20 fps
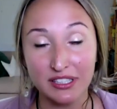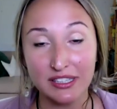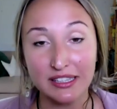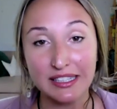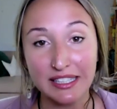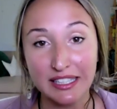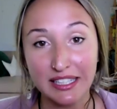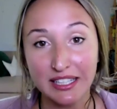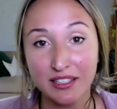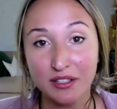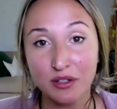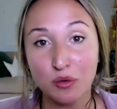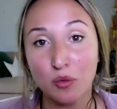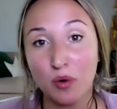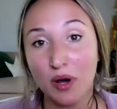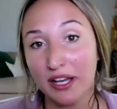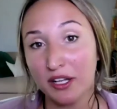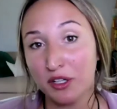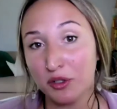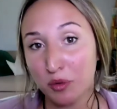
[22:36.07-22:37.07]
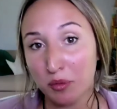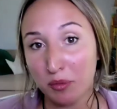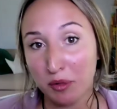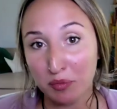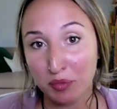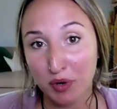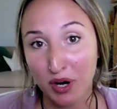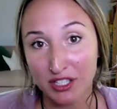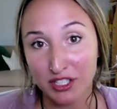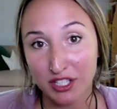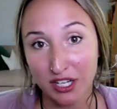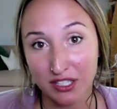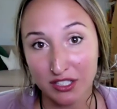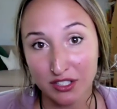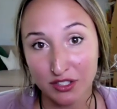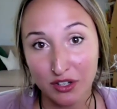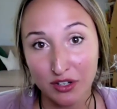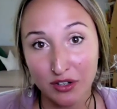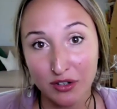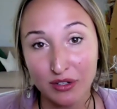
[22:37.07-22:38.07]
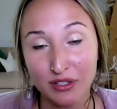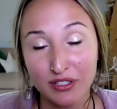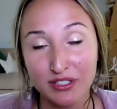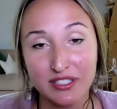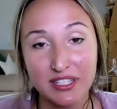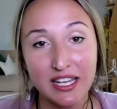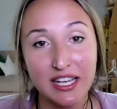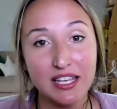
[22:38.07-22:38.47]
lead Wild Woman Project circles